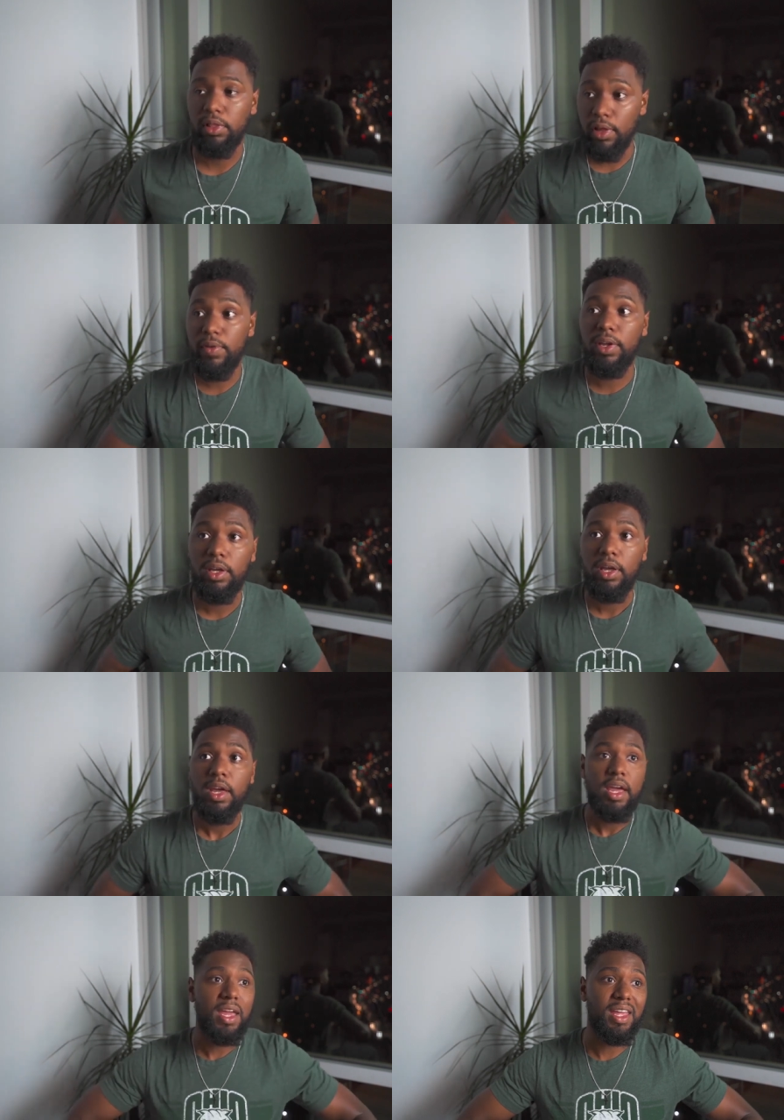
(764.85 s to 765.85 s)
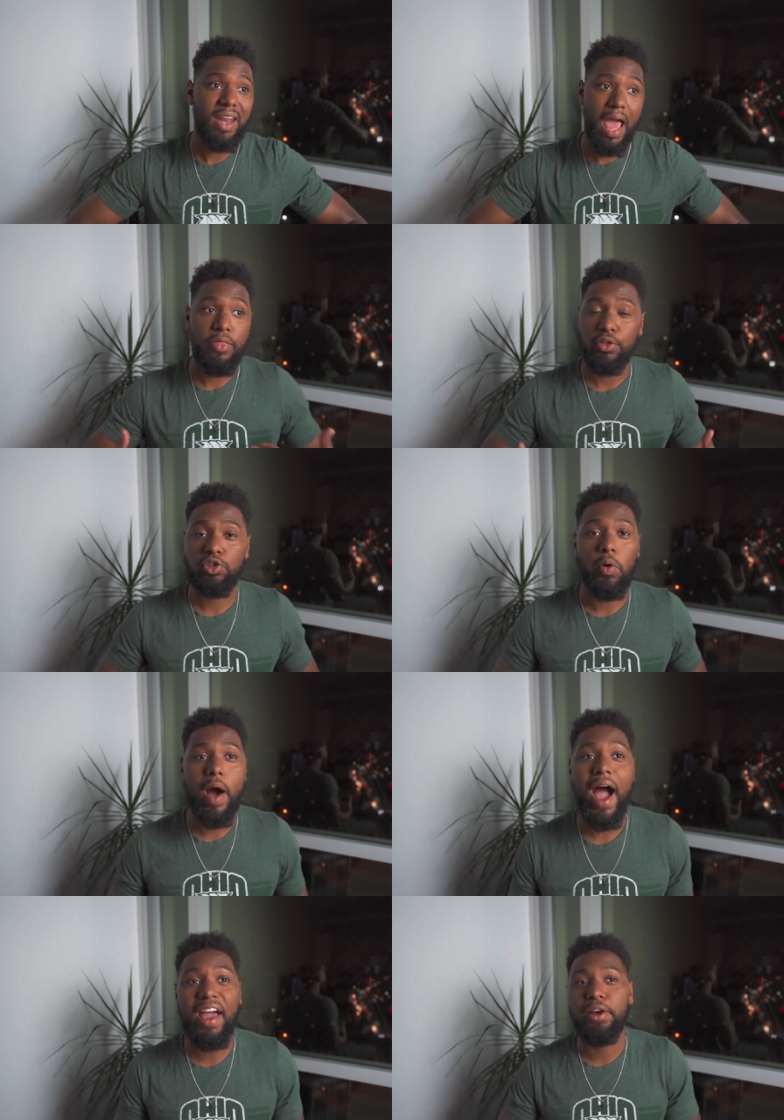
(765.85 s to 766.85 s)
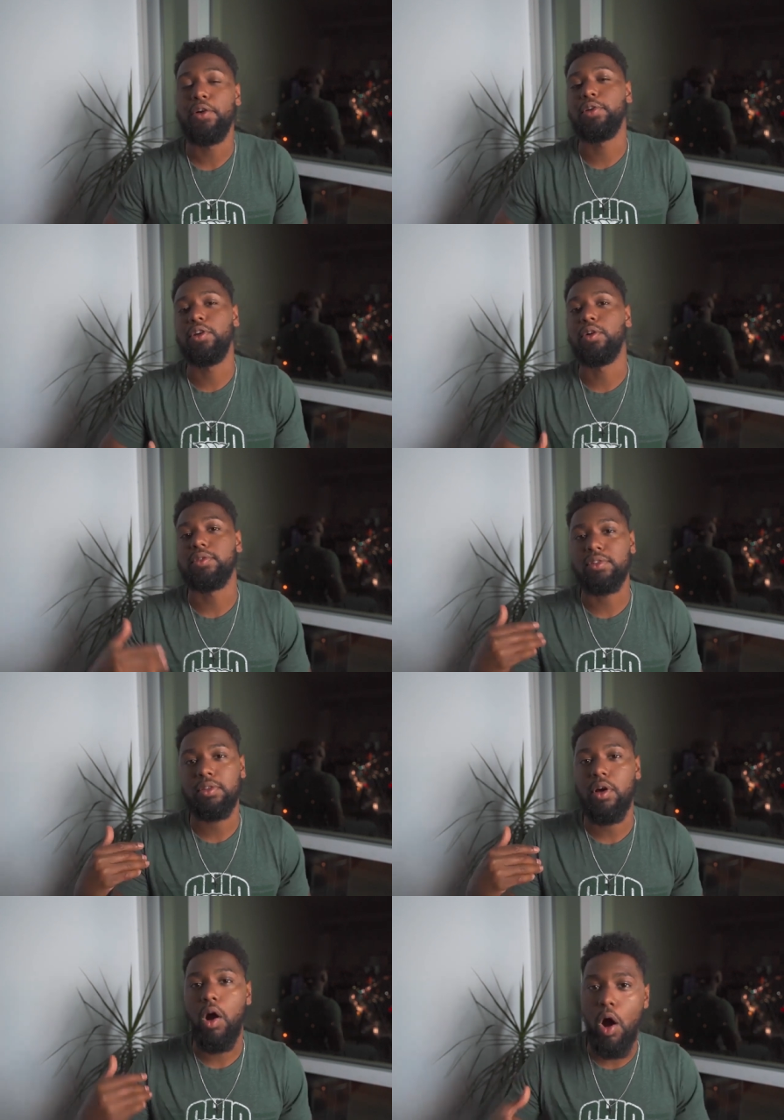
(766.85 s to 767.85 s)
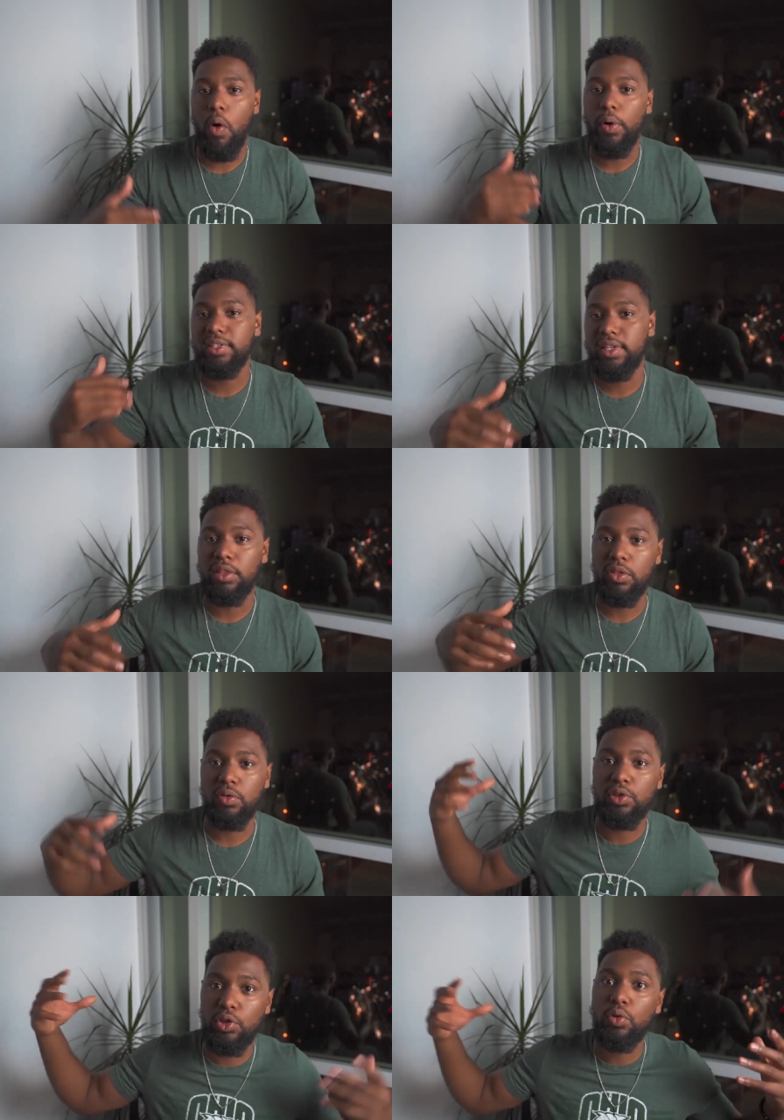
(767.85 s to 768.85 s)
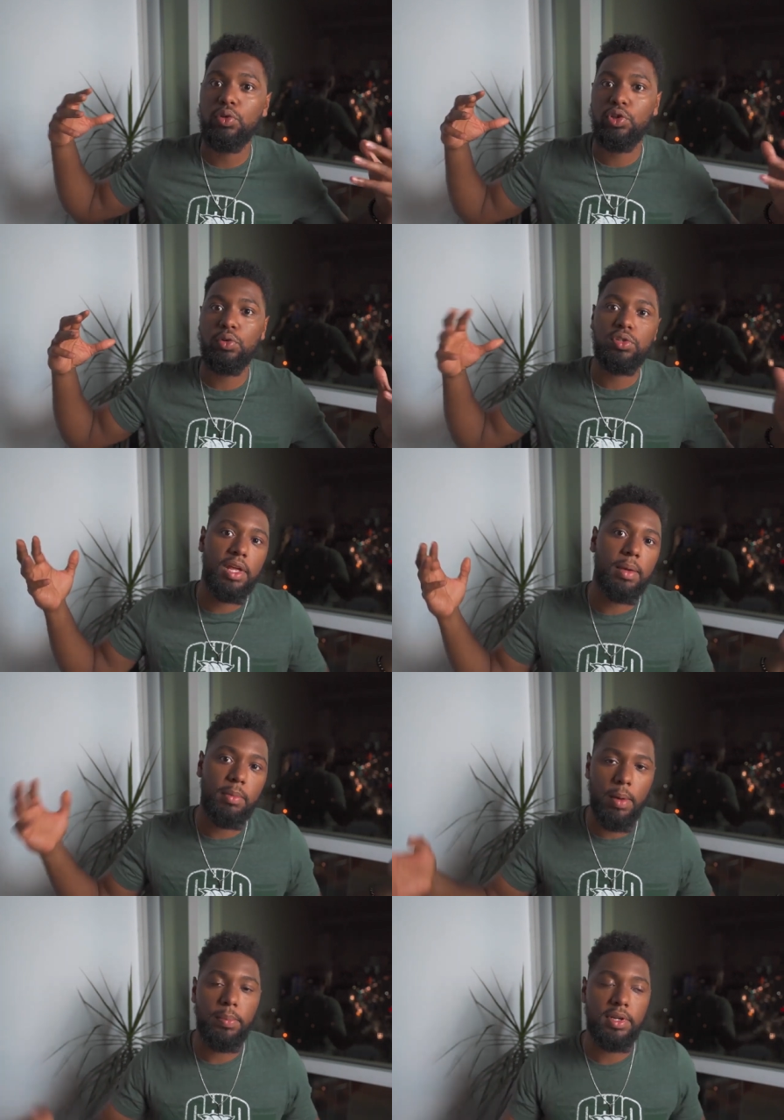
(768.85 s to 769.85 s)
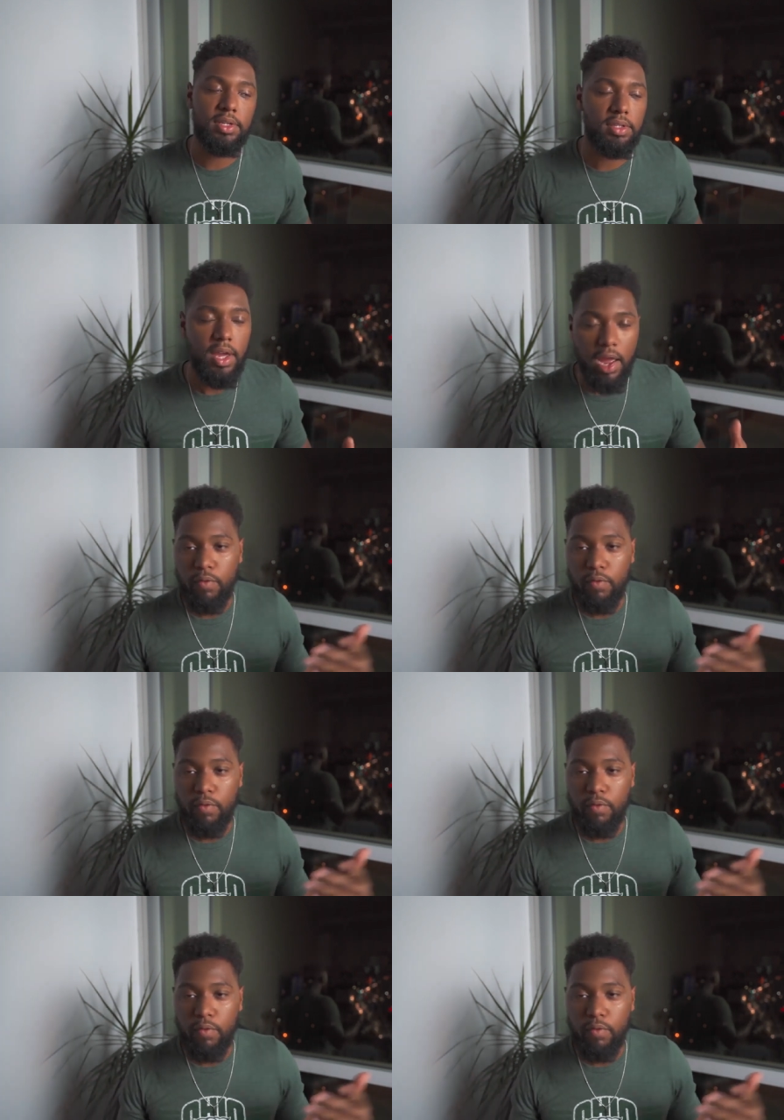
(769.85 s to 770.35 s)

living in Athens, Ohio, you don't always get those huge, huge name companies.